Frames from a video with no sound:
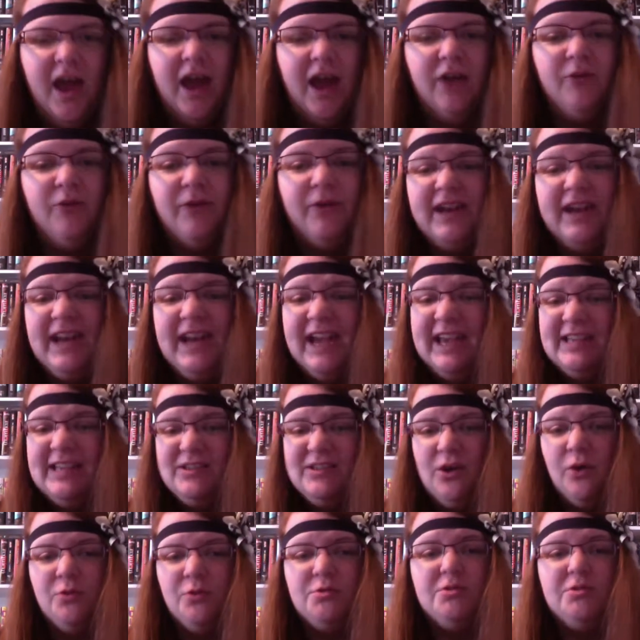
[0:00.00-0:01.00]
I read a
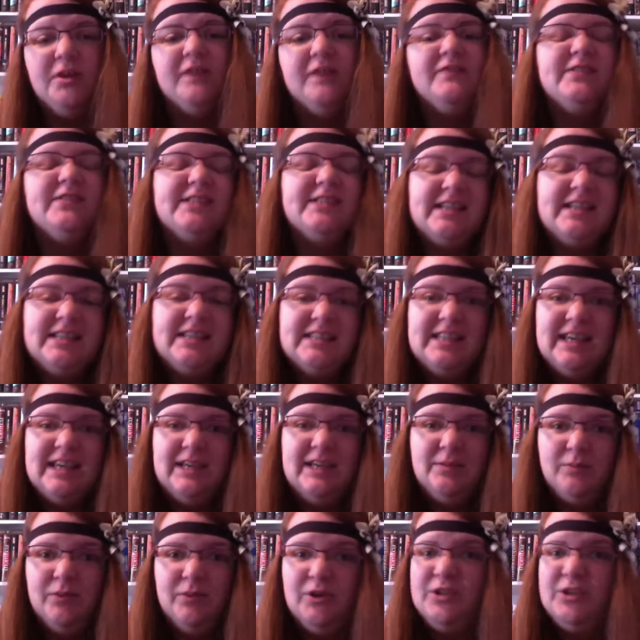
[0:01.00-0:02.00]
total of
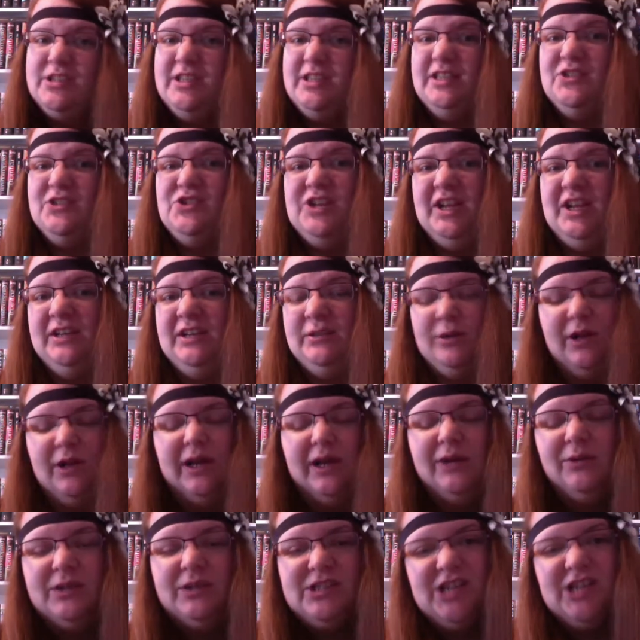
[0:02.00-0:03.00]
16 books in
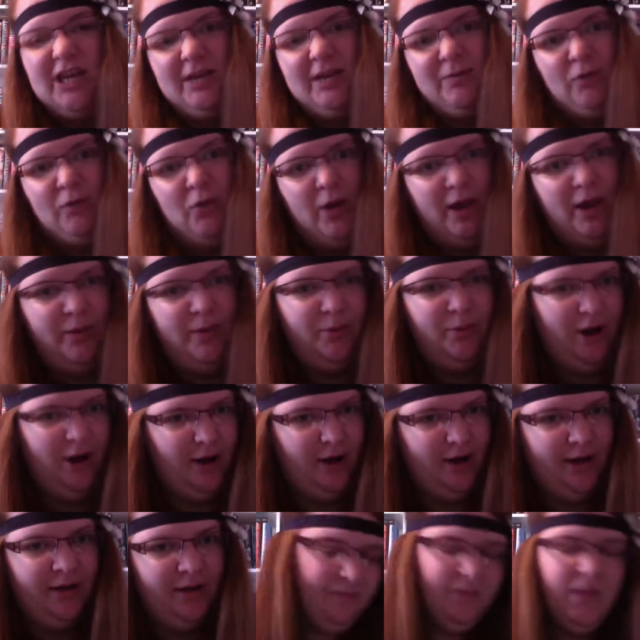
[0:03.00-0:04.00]
January, which I am quite
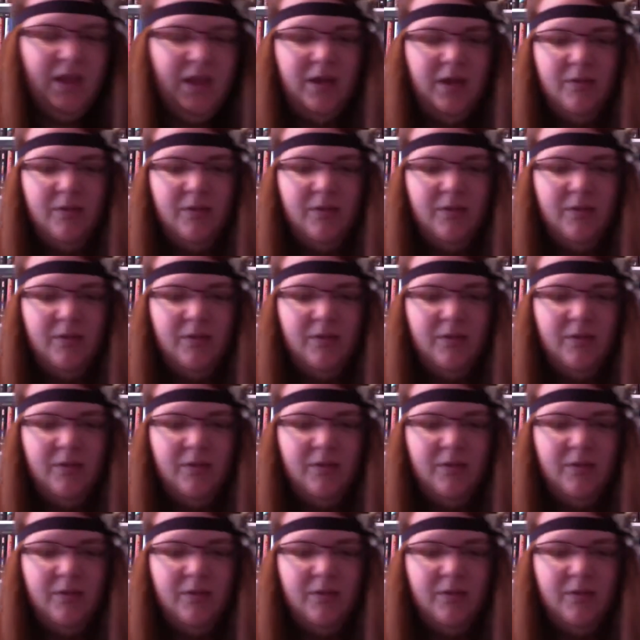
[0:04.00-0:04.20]
proud of,